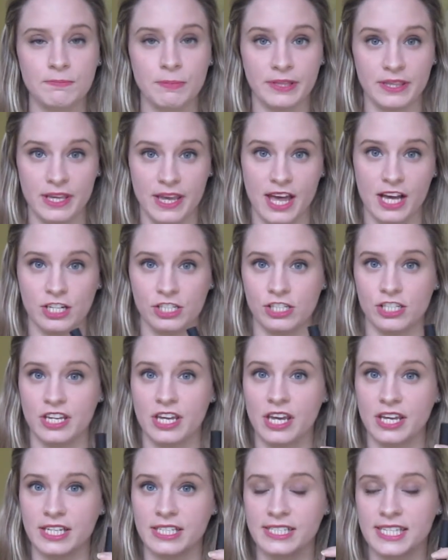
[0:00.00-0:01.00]
but they
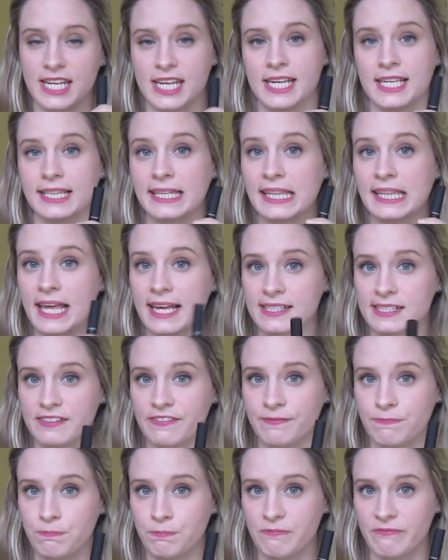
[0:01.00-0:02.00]
actually contain less
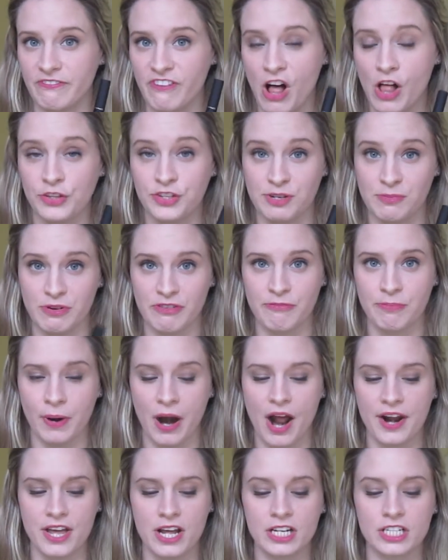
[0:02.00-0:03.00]
volume of
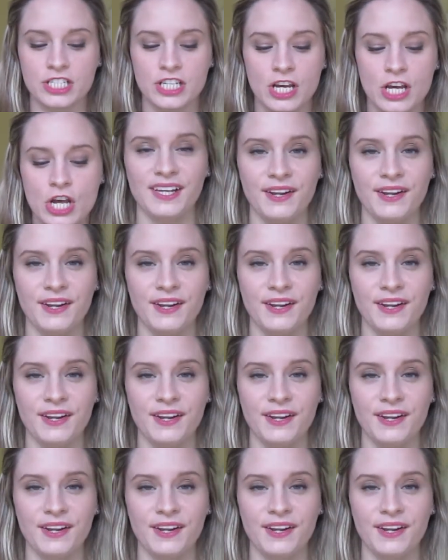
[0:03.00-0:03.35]
product.